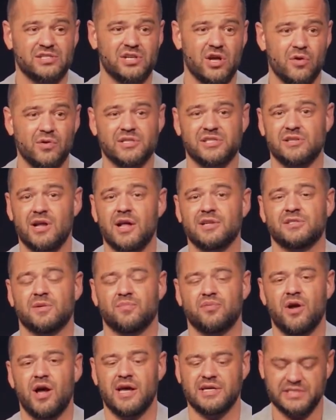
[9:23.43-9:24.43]
so it's not
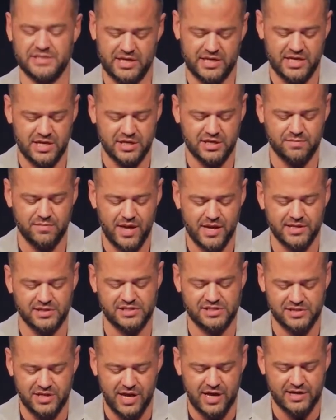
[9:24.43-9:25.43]
surprising that he could make a
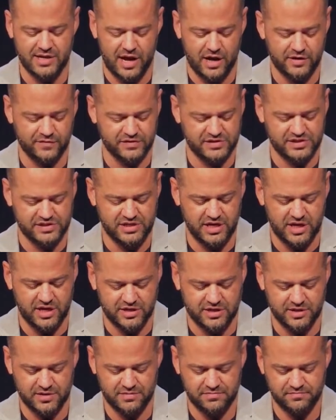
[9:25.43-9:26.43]
snake out of a
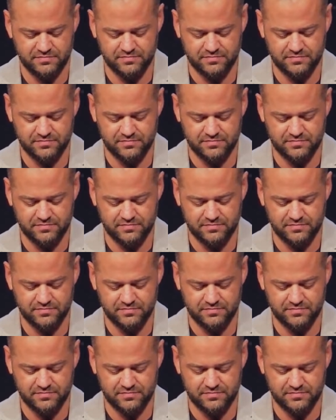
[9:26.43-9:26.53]
stick.